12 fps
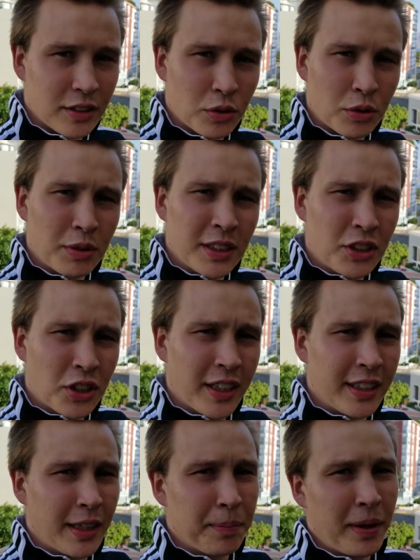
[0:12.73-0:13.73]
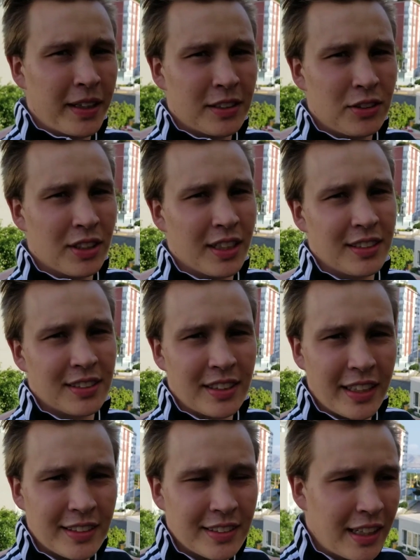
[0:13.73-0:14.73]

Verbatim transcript: So we're really trying to get back to the United States